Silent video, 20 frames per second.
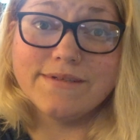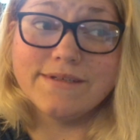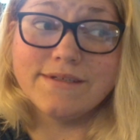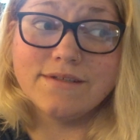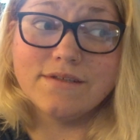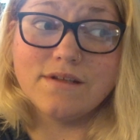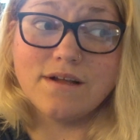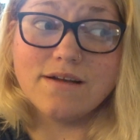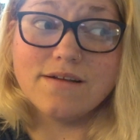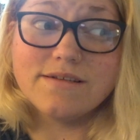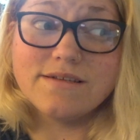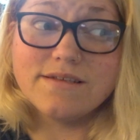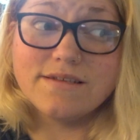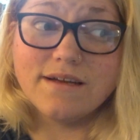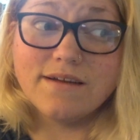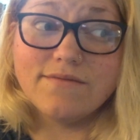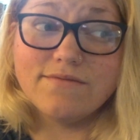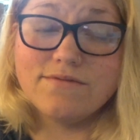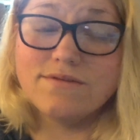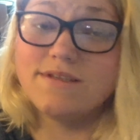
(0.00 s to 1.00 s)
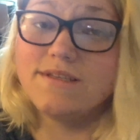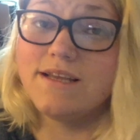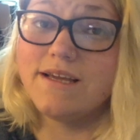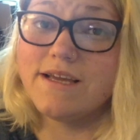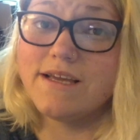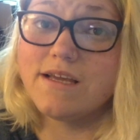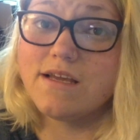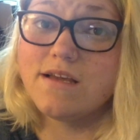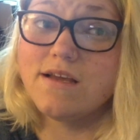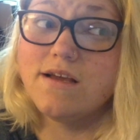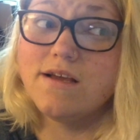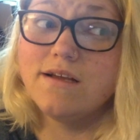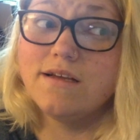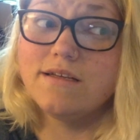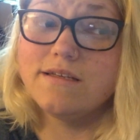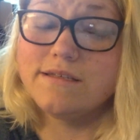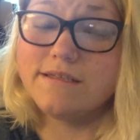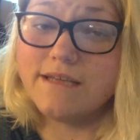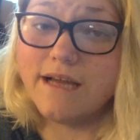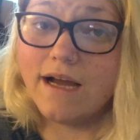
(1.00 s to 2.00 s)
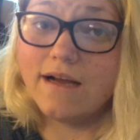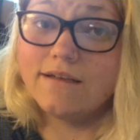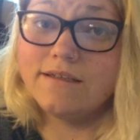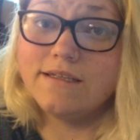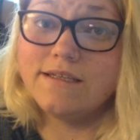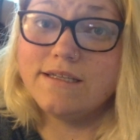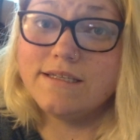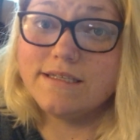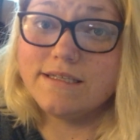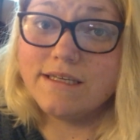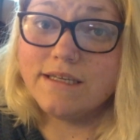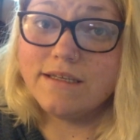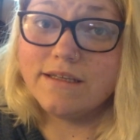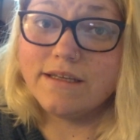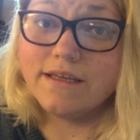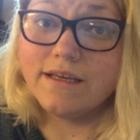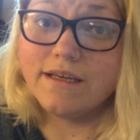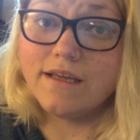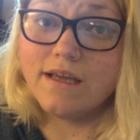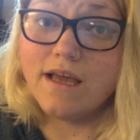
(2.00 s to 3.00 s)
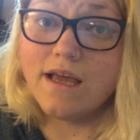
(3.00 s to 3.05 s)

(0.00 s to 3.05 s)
and a lot of stuff was like stacked to the ceiling,